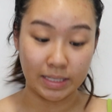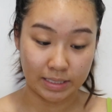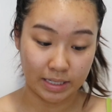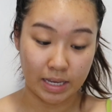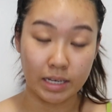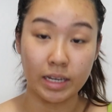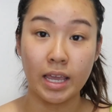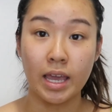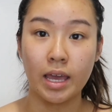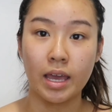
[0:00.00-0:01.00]
skin
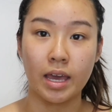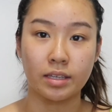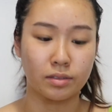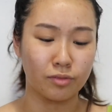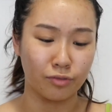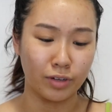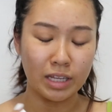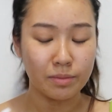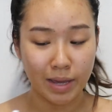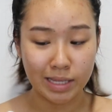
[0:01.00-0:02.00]
has
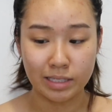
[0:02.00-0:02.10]
really bad